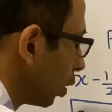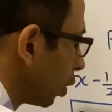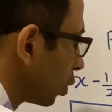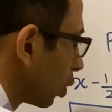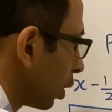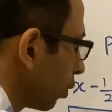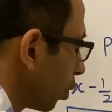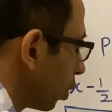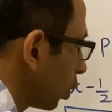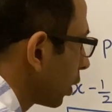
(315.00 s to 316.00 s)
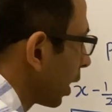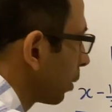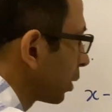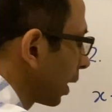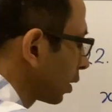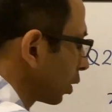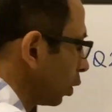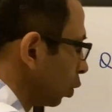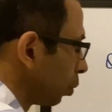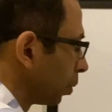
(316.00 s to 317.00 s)
24 times x
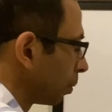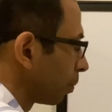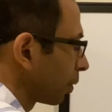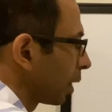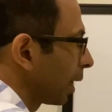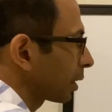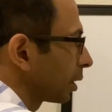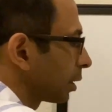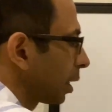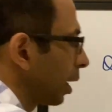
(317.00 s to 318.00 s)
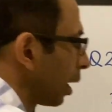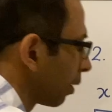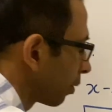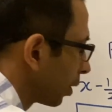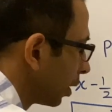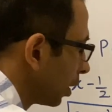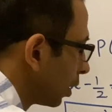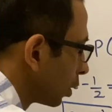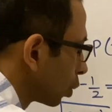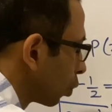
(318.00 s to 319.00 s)
cubed, x is half.
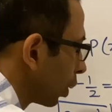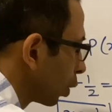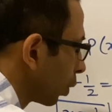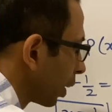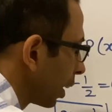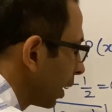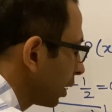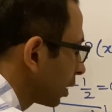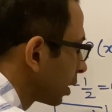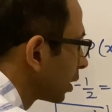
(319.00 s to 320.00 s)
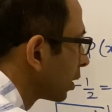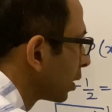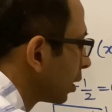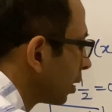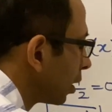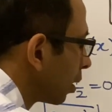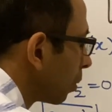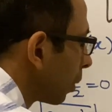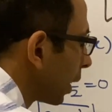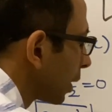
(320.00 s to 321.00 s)
So 1 over 8
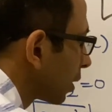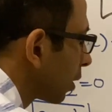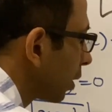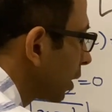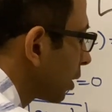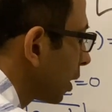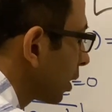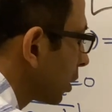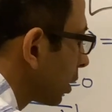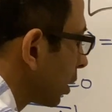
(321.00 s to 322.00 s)
minus 36